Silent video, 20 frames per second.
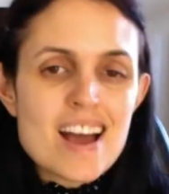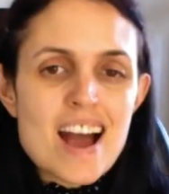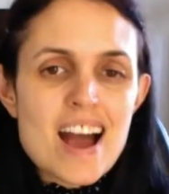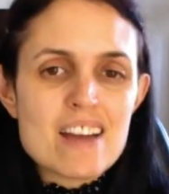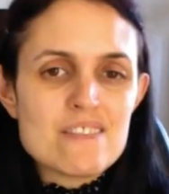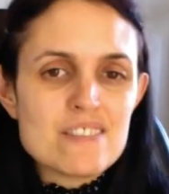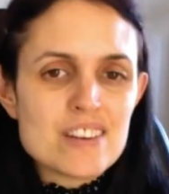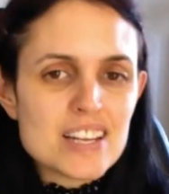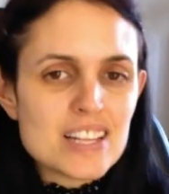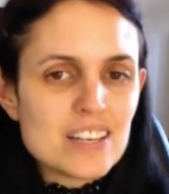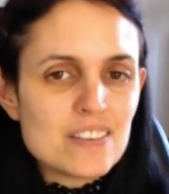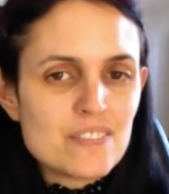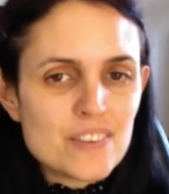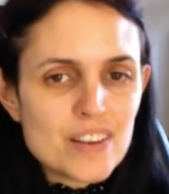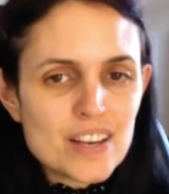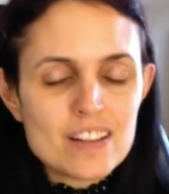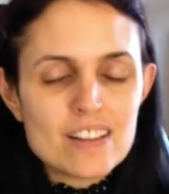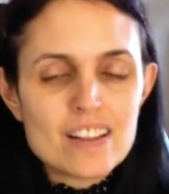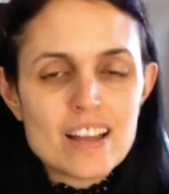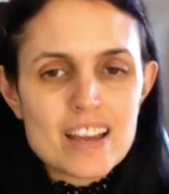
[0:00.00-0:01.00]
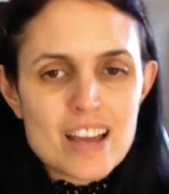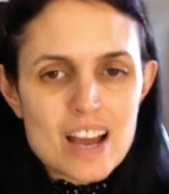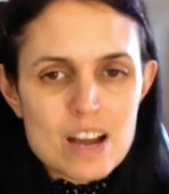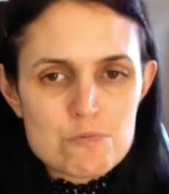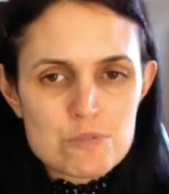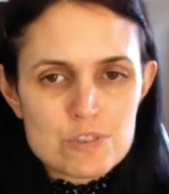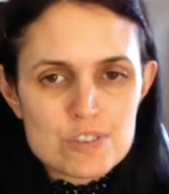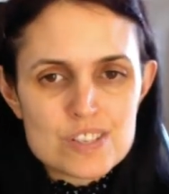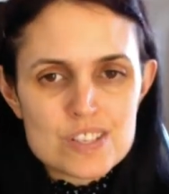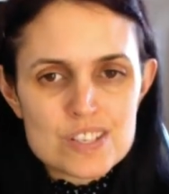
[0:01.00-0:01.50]
I really feel like I
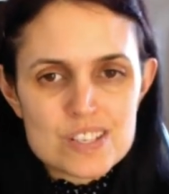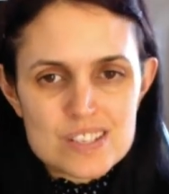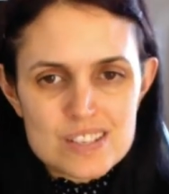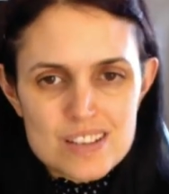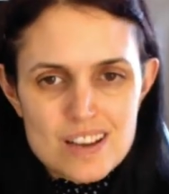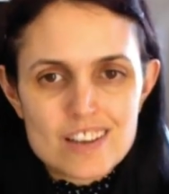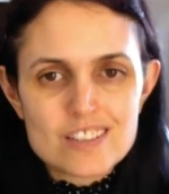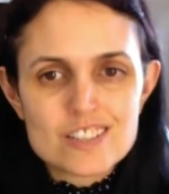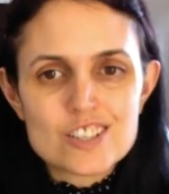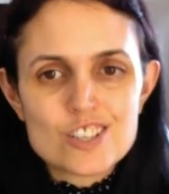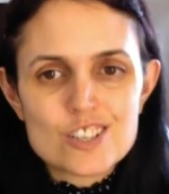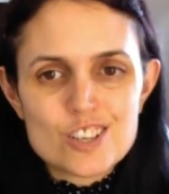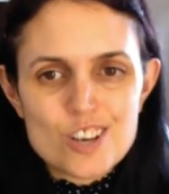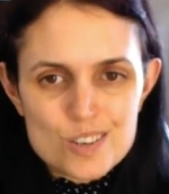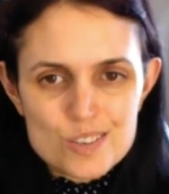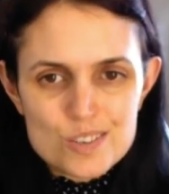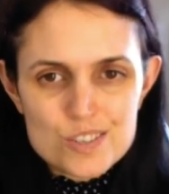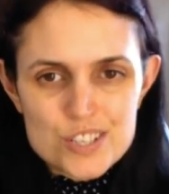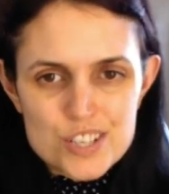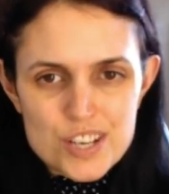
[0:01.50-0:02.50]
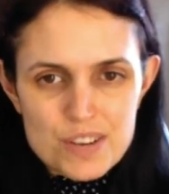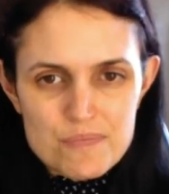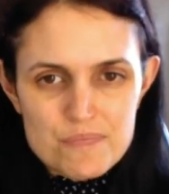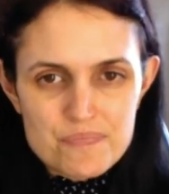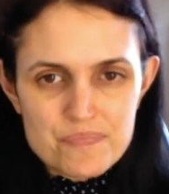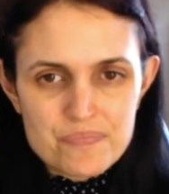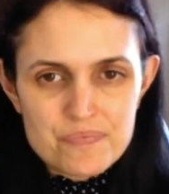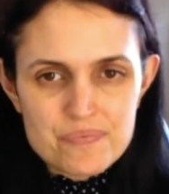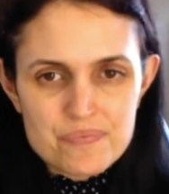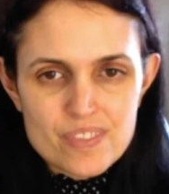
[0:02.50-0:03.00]
want to start coaching.
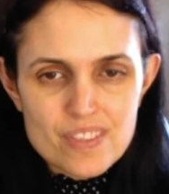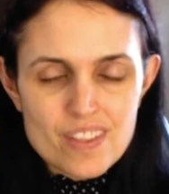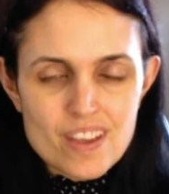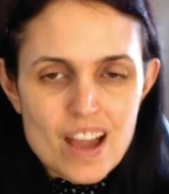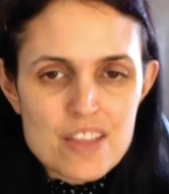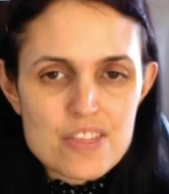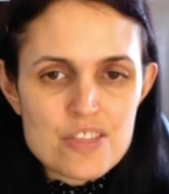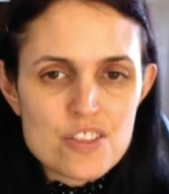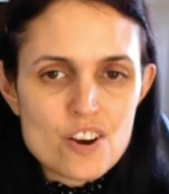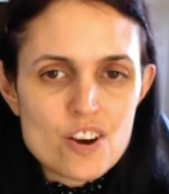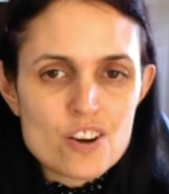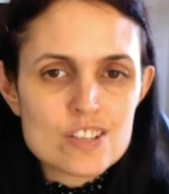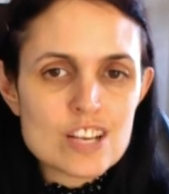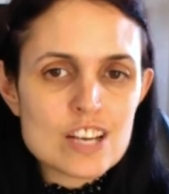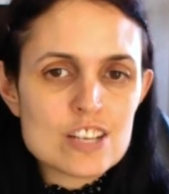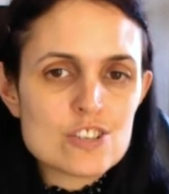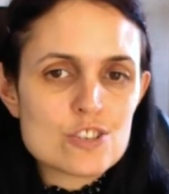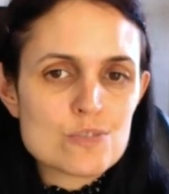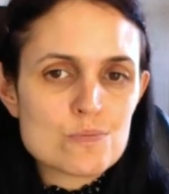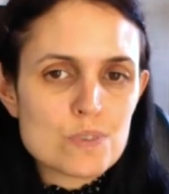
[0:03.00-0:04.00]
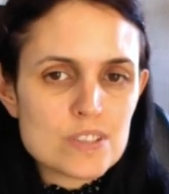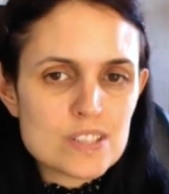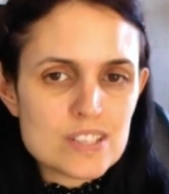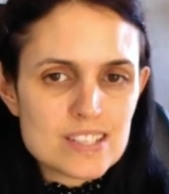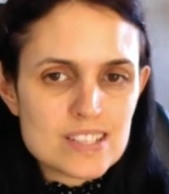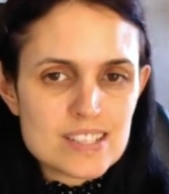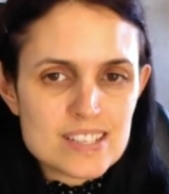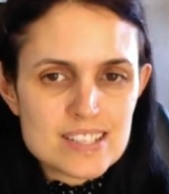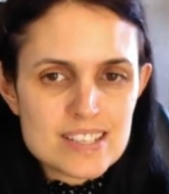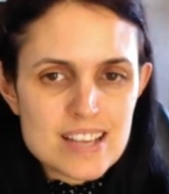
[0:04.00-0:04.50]
I thought I just
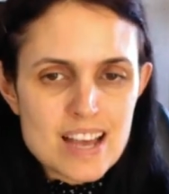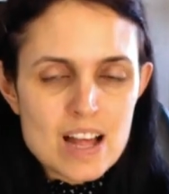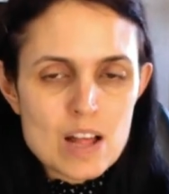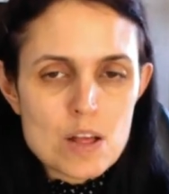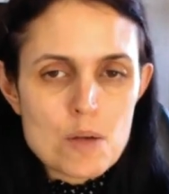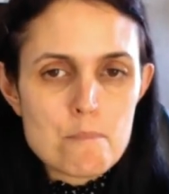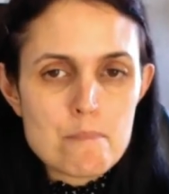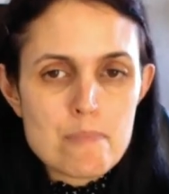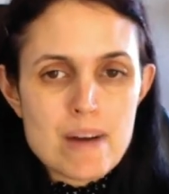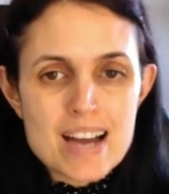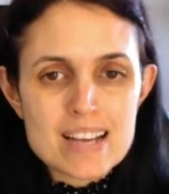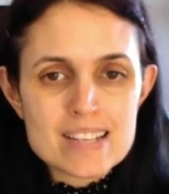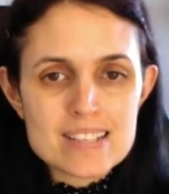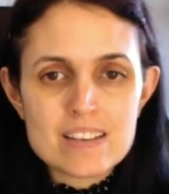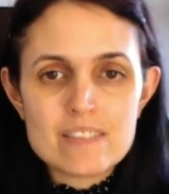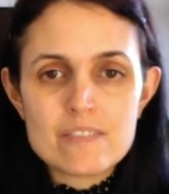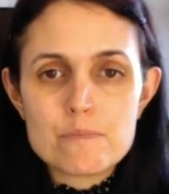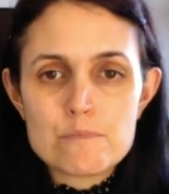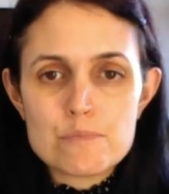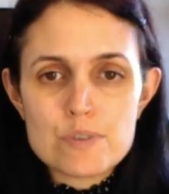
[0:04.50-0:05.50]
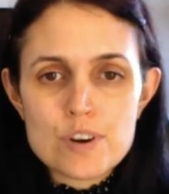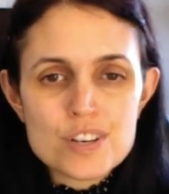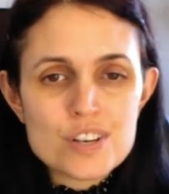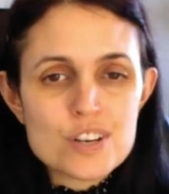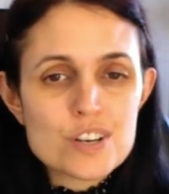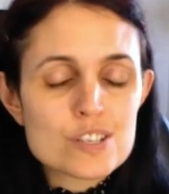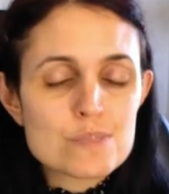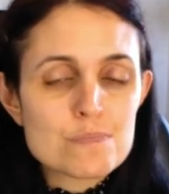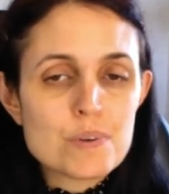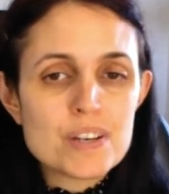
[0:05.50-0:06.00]
wanted to sell passive
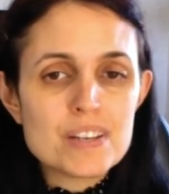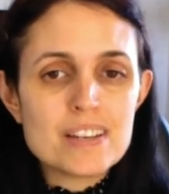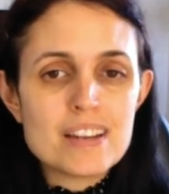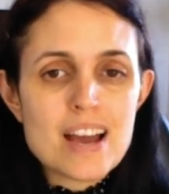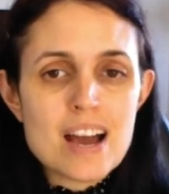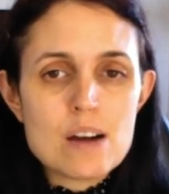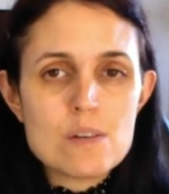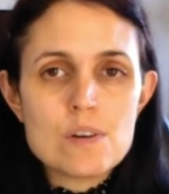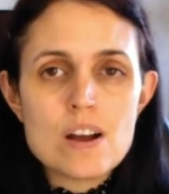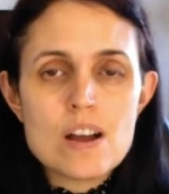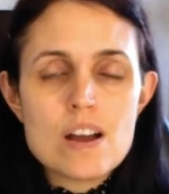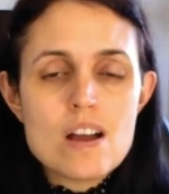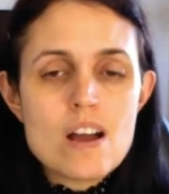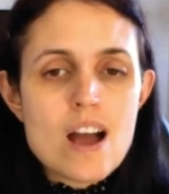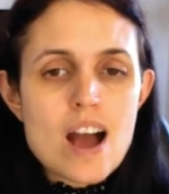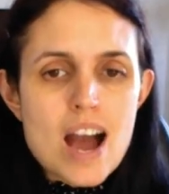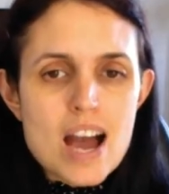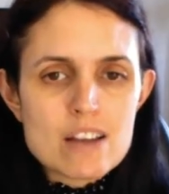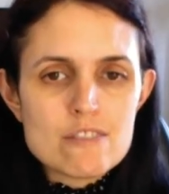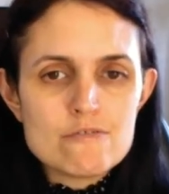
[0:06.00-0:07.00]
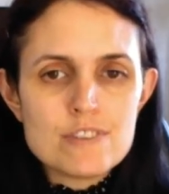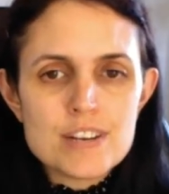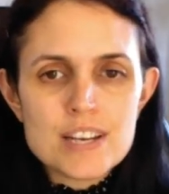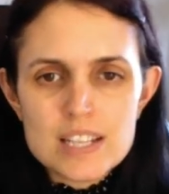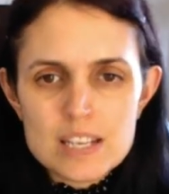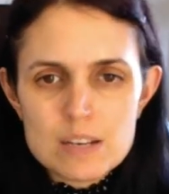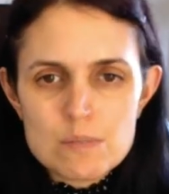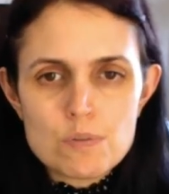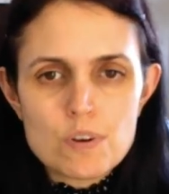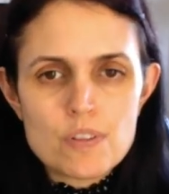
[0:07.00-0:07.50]
products, but now I
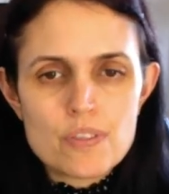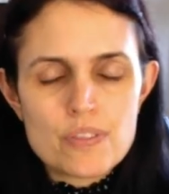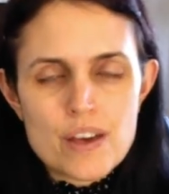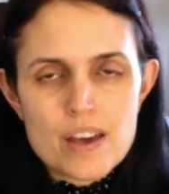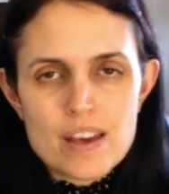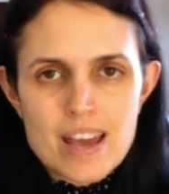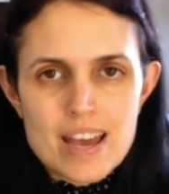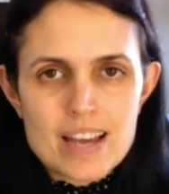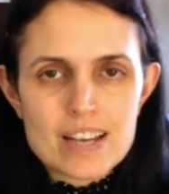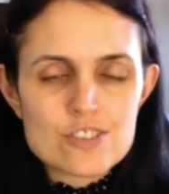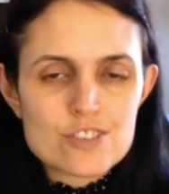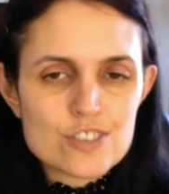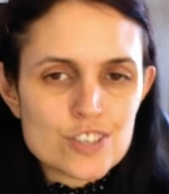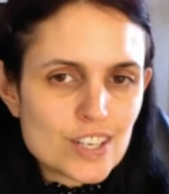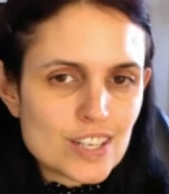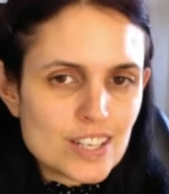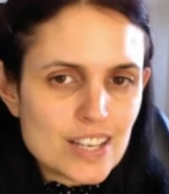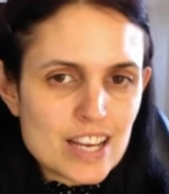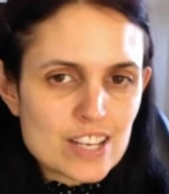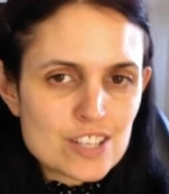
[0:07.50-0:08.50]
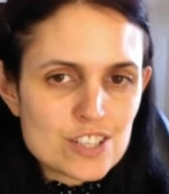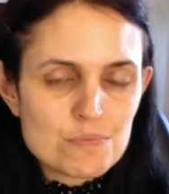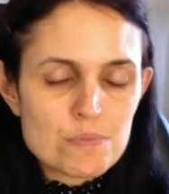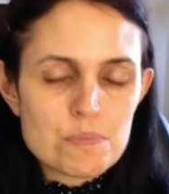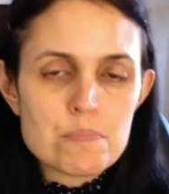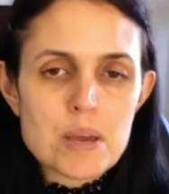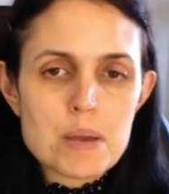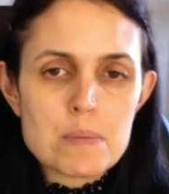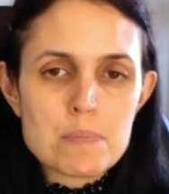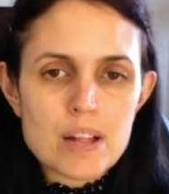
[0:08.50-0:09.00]
really want that extra connection
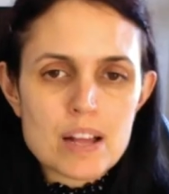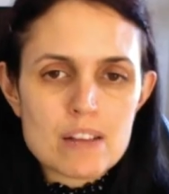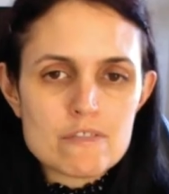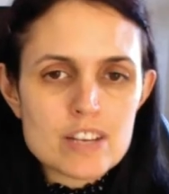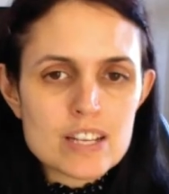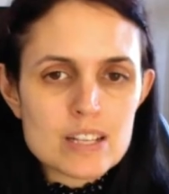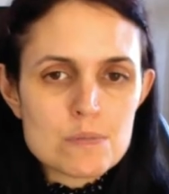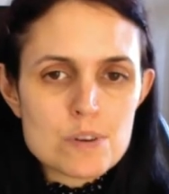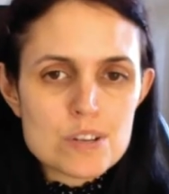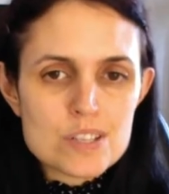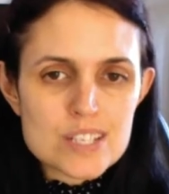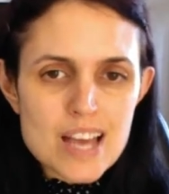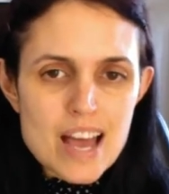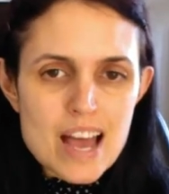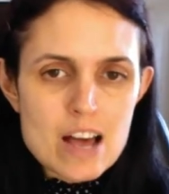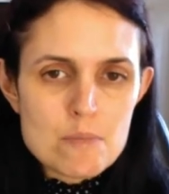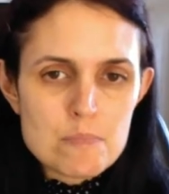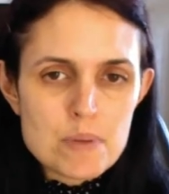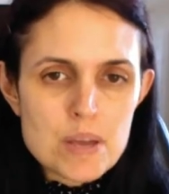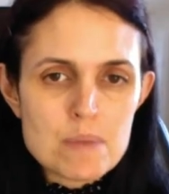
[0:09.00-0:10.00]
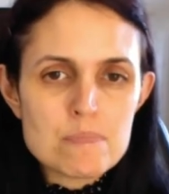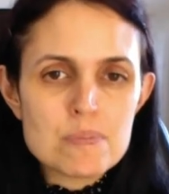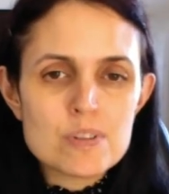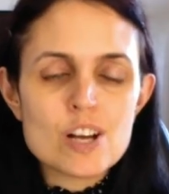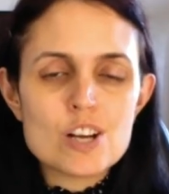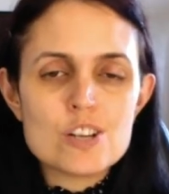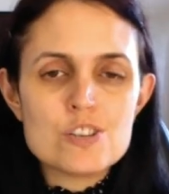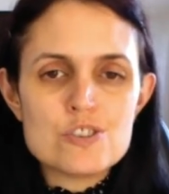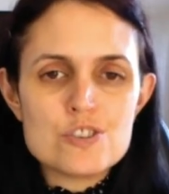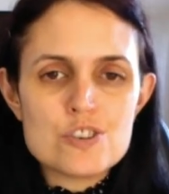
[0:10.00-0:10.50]
with people. I really want to help
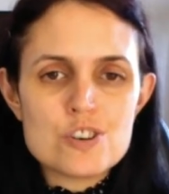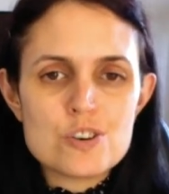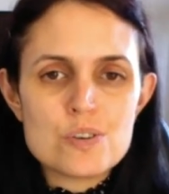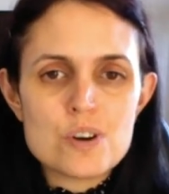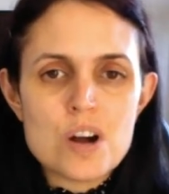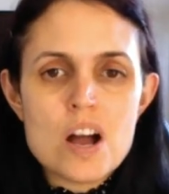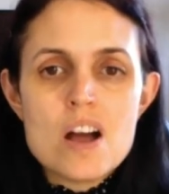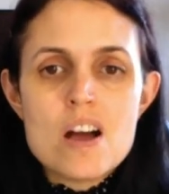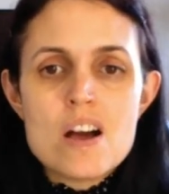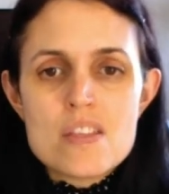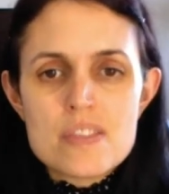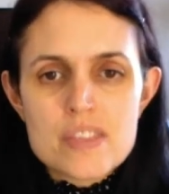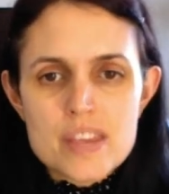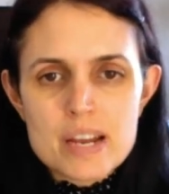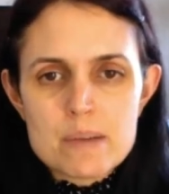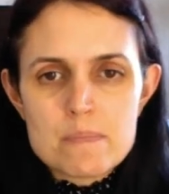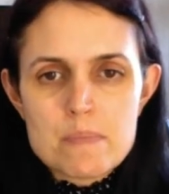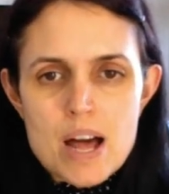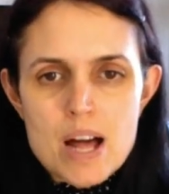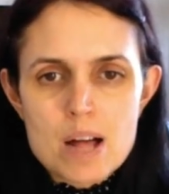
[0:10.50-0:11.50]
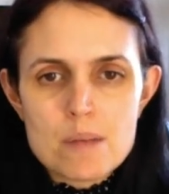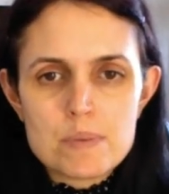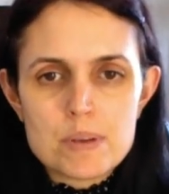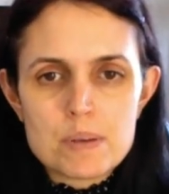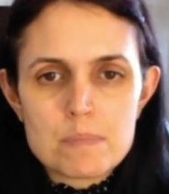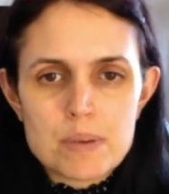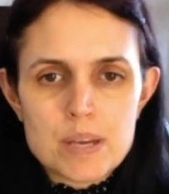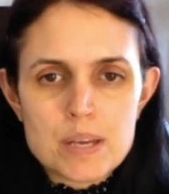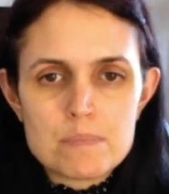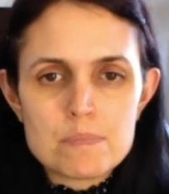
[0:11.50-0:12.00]
people and know that I'm
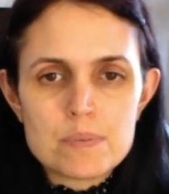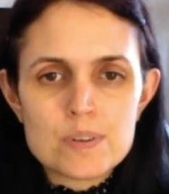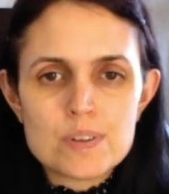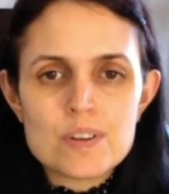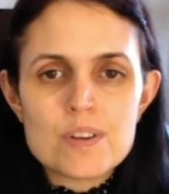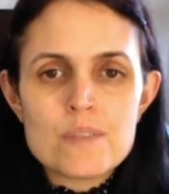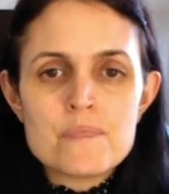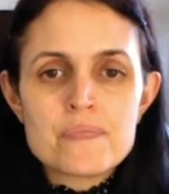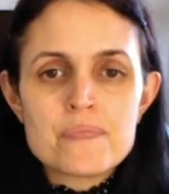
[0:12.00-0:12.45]
helping people